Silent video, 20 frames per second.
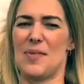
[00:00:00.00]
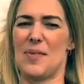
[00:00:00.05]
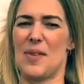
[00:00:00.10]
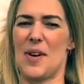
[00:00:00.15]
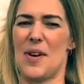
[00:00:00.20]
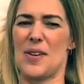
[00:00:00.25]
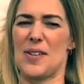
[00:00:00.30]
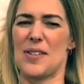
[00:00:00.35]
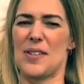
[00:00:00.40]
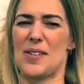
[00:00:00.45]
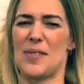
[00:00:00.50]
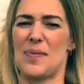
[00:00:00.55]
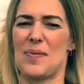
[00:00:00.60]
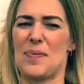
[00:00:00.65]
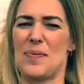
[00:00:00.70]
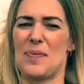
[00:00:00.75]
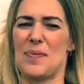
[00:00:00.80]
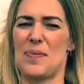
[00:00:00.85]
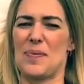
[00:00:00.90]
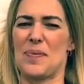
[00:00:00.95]
was.
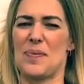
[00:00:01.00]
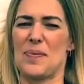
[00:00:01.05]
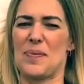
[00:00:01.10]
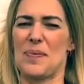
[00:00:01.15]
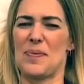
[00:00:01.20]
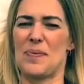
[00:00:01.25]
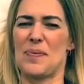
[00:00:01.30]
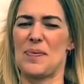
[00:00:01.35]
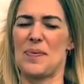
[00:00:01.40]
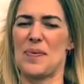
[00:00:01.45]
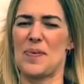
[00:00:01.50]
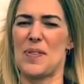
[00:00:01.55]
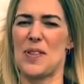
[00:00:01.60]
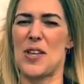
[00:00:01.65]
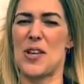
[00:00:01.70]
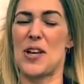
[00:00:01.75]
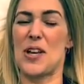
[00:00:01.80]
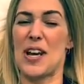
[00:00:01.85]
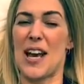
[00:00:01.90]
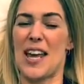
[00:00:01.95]

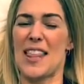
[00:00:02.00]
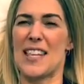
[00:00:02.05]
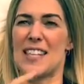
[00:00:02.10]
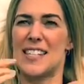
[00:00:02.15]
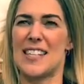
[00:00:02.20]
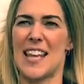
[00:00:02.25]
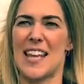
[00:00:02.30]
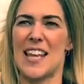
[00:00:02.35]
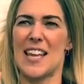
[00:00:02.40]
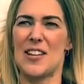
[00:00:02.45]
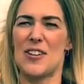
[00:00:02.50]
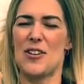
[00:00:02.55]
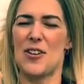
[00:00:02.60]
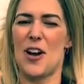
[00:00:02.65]
You can either say it in your